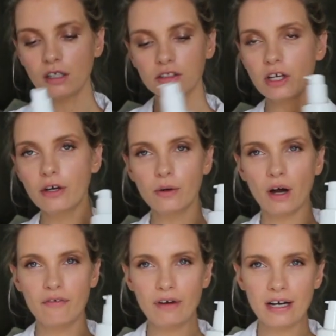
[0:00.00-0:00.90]
So
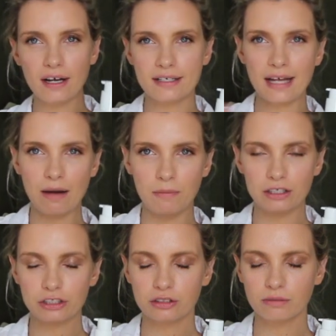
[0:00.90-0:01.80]
I realised how
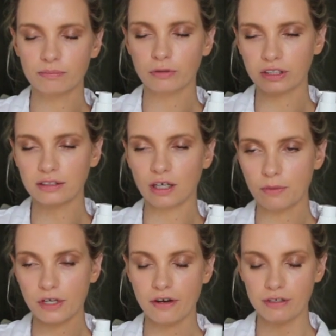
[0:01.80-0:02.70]
much product I
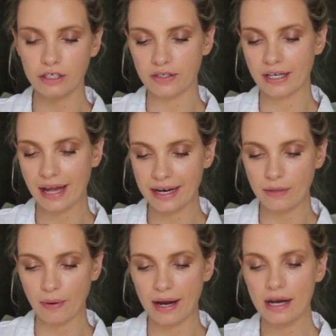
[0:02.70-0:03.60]
was overusing
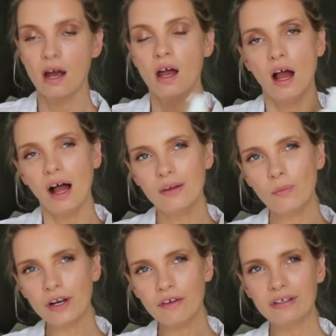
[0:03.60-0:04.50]
anyway. And then
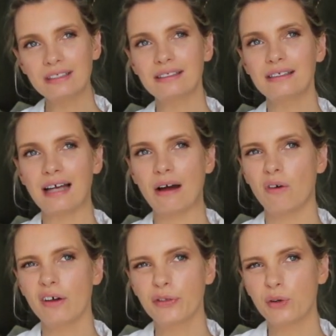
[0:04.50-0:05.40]
when I rinsed this out,
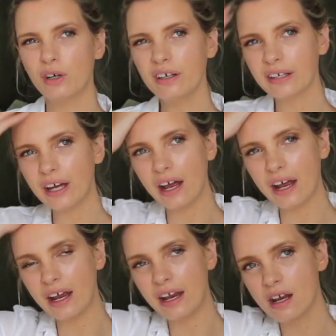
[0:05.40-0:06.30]
I thought,
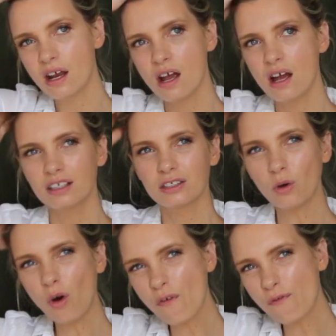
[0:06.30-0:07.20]
okay,
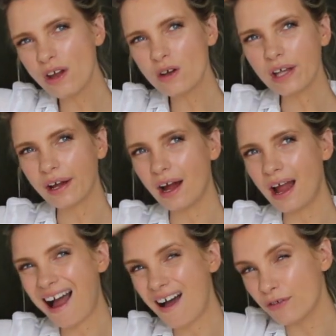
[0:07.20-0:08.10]
sort of feels like I
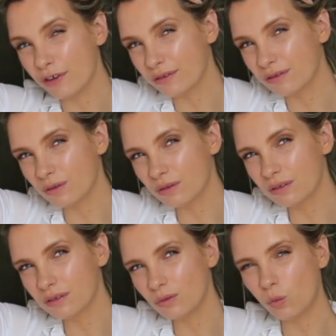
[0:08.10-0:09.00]
haven't
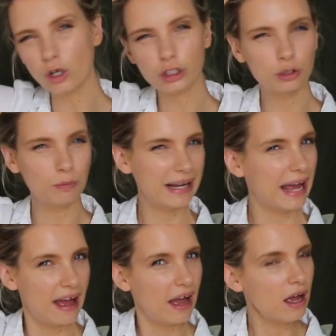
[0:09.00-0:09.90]
washed my
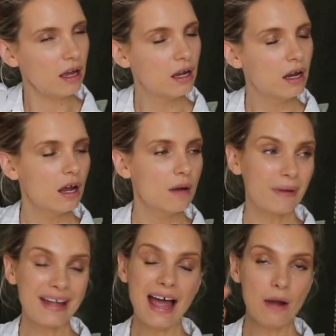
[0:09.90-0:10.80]
hair.
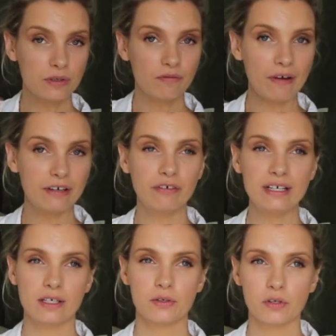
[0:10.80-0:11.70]
My hair was very
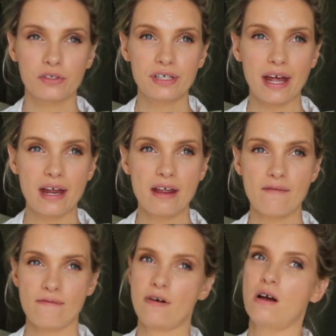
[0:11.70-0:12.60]
greasy. I was on day
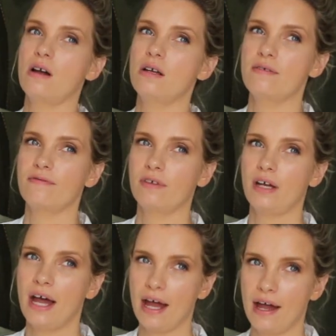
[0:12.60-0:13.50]
five
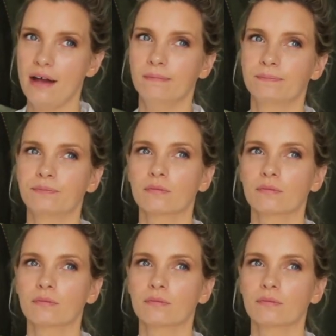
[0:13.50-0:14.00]
hair.